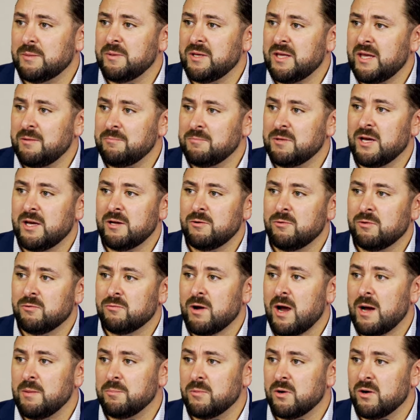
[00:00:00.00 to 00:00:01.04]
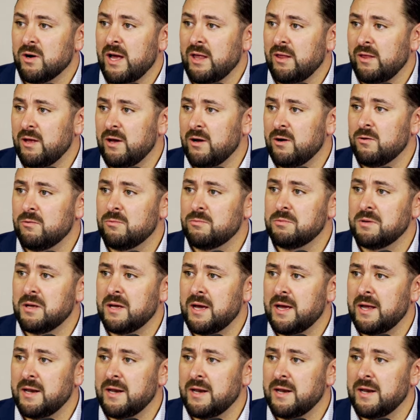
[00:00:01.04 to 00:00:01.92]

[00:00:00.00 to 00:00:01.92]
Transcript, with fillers: I became tight with Rob Morello. Yep.